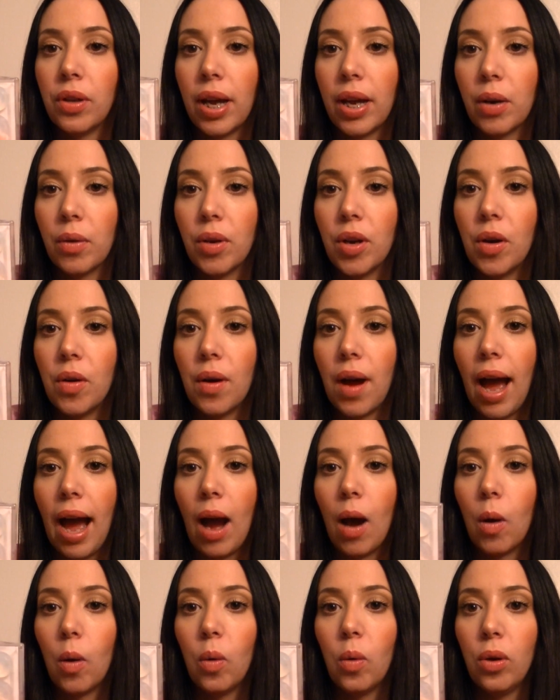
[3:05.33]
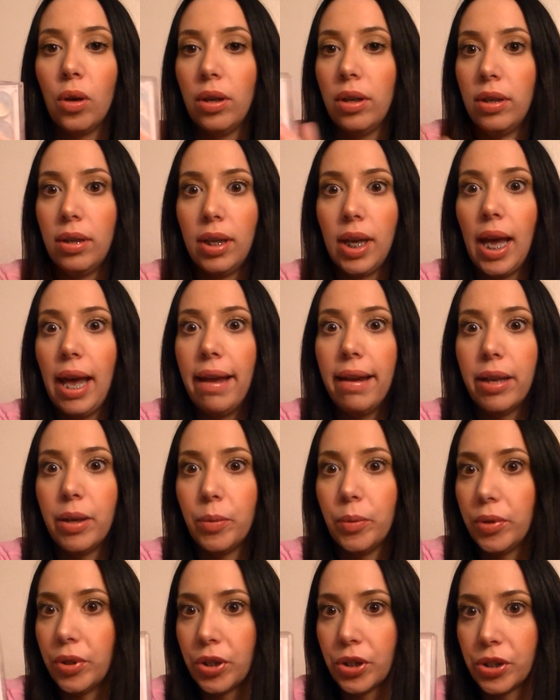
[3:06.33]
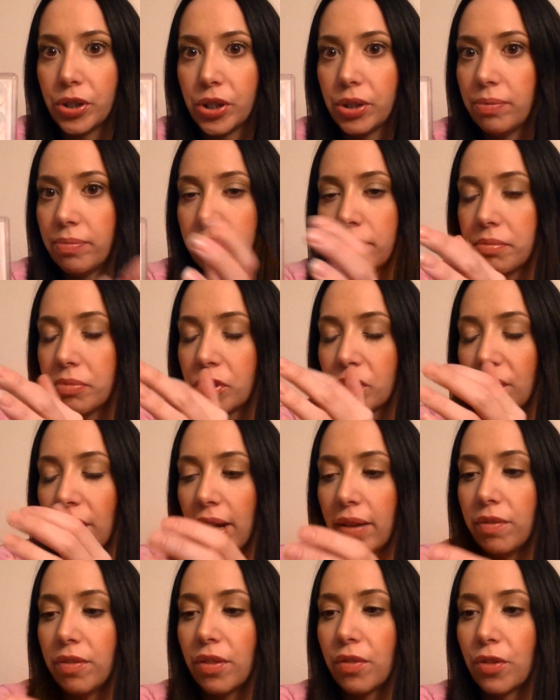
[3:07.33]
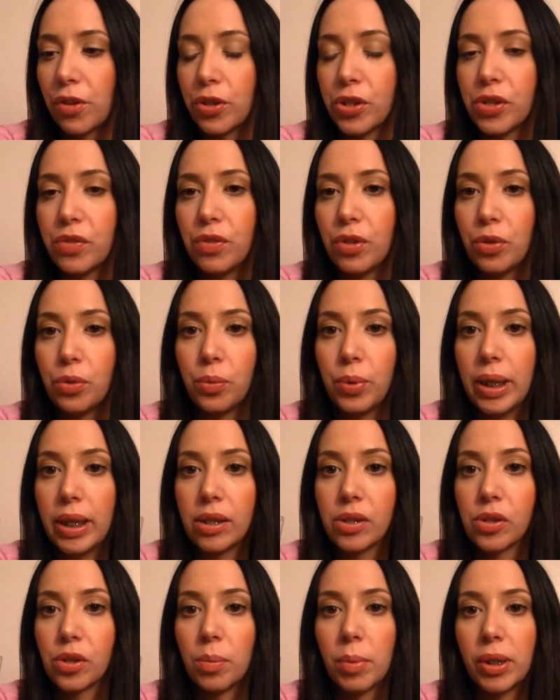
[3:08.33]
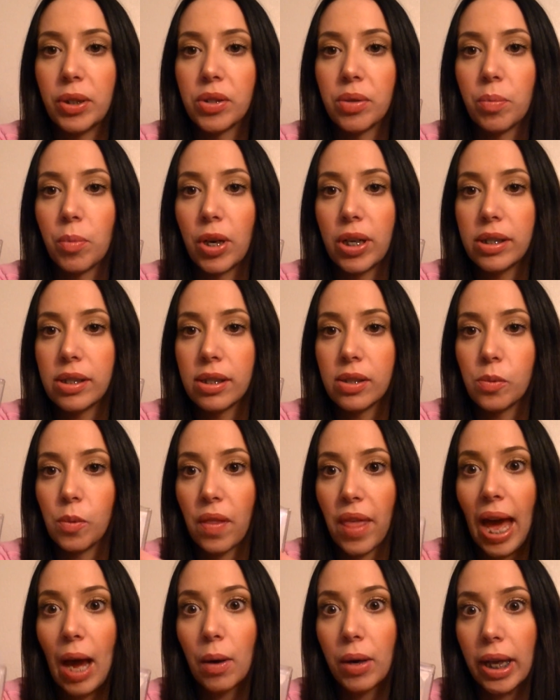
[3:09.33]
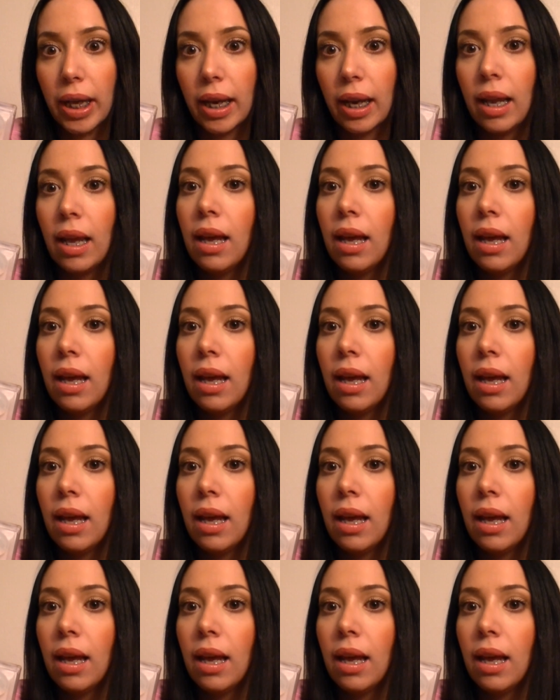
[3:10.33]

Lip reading: I don't know how anyone could survive the first few weeks or months of braces without it,